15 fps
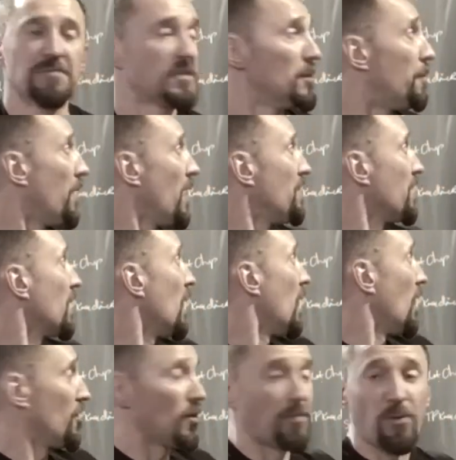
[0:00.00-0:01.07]
Depending
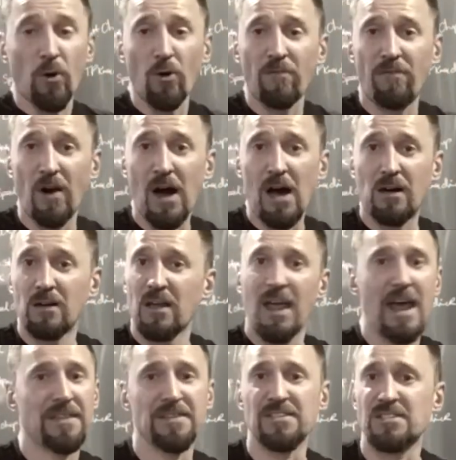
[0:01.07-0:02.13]
on the profile
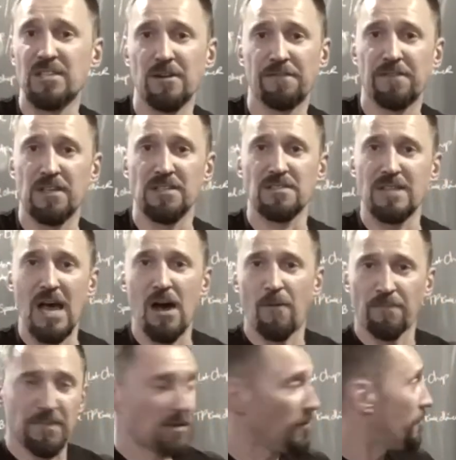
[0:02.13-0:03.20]
and the stiffness.
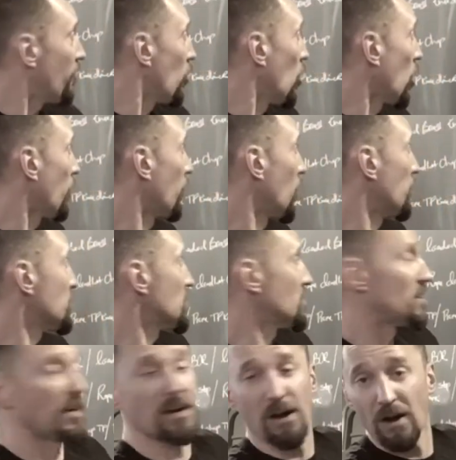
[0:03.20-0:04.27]
Now, for our
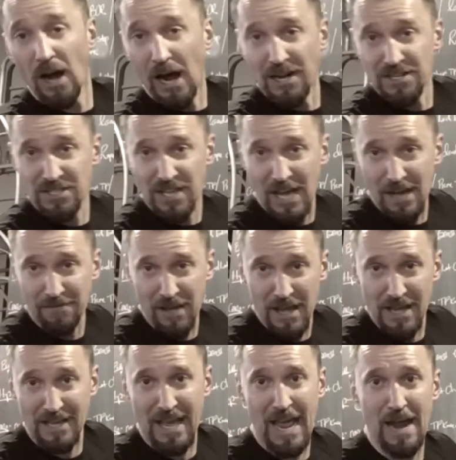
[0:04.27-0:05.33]
purposes here, I just have
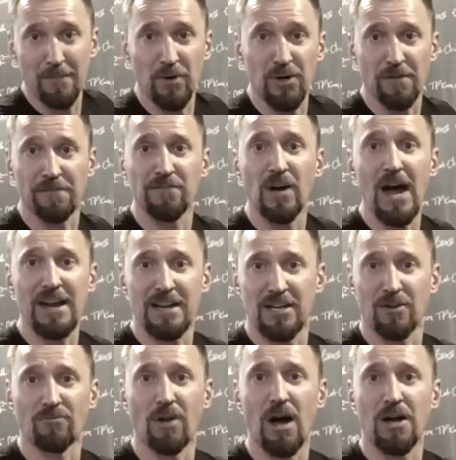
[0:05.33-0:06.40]
a cambered, a flat, and
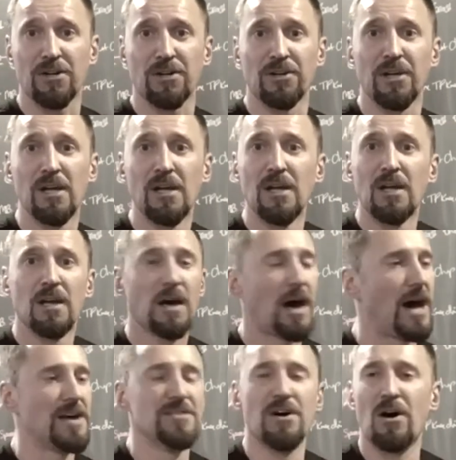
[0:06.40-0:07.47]
a rocker.
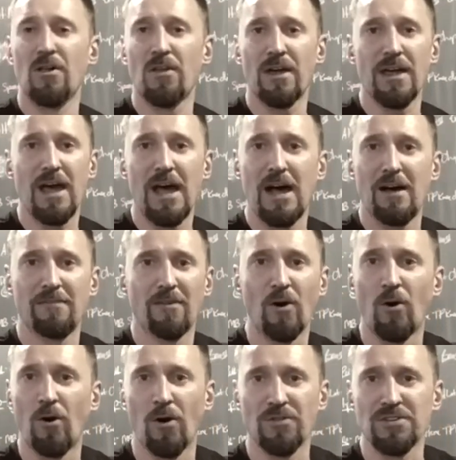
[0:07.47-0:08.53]
I know they have
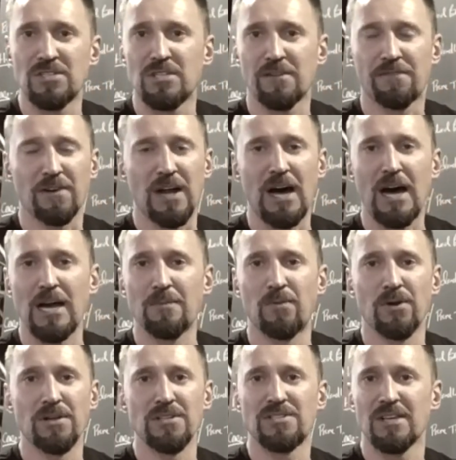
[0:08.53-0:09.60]
all these different
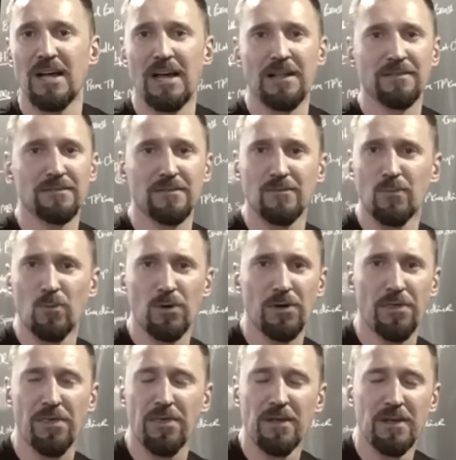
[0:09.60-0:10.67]
hybrids, and with